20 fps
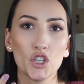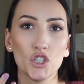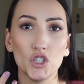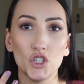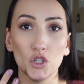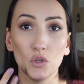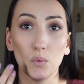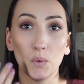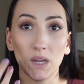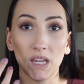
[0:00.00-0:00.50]

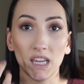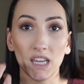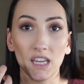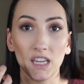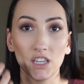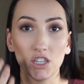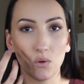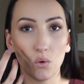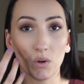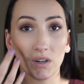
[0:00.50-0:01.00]

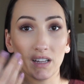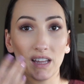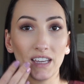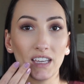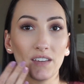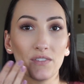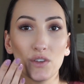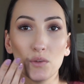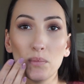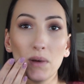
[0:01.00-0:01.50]
dewy, or
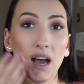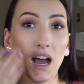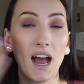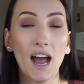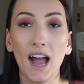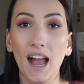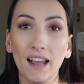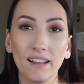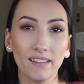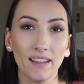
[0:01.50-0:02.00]
like if you put a
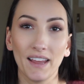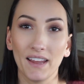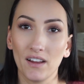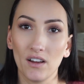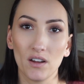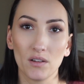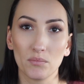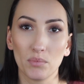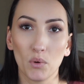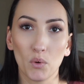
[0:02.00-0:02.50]
highlight
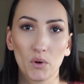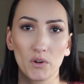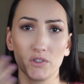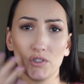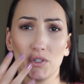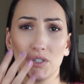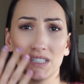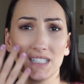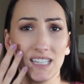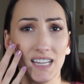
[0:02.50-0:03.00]
on pores,
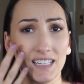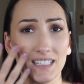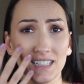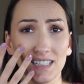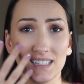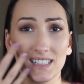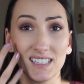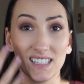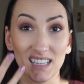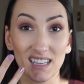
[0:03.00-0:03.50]
you can tend to
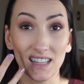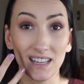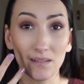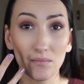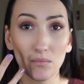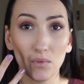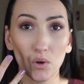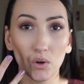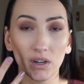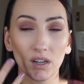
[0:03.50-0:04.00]
see
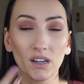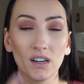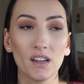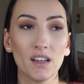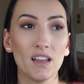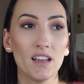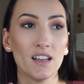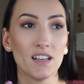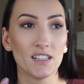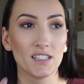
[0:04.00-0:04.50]
them more.
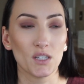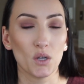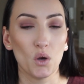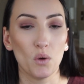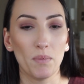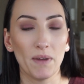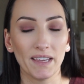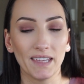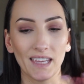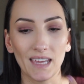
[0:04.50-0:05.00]
So
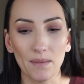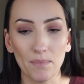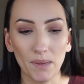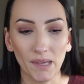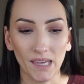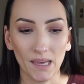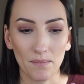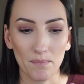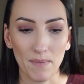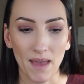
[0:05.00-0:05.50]
by
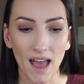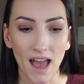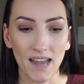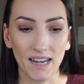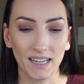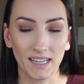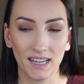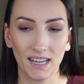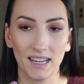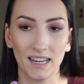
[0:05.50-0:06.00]
keeping it matte,
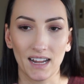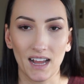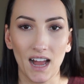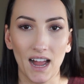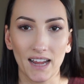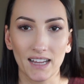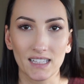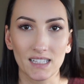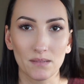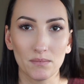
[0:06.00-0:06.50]
it kind of
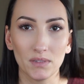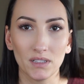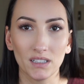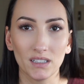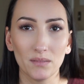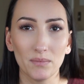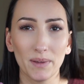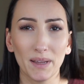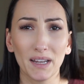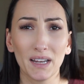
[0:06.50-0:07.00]
hides them a
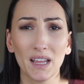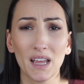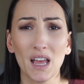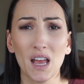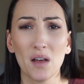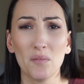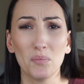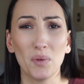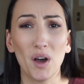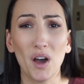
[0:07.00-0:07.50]
little bit.
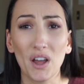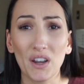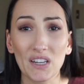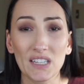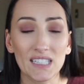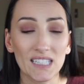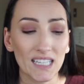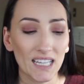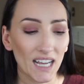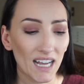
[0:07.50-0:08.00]
But
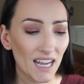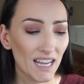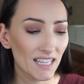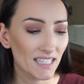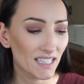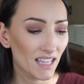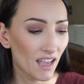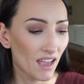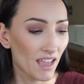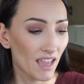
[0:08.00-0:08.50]
honestly,
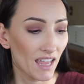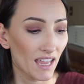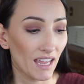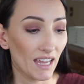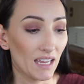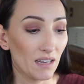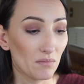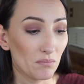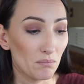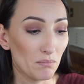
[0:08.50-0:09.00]
guys,
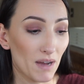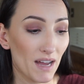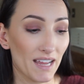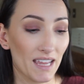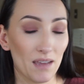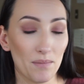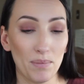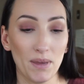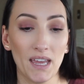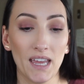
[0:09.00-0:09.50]
in my
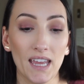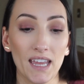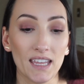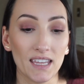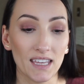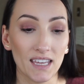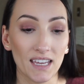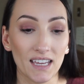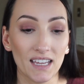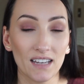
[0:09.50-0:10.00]

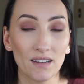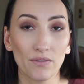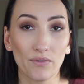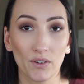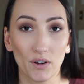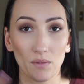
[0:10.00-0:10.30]
opinion,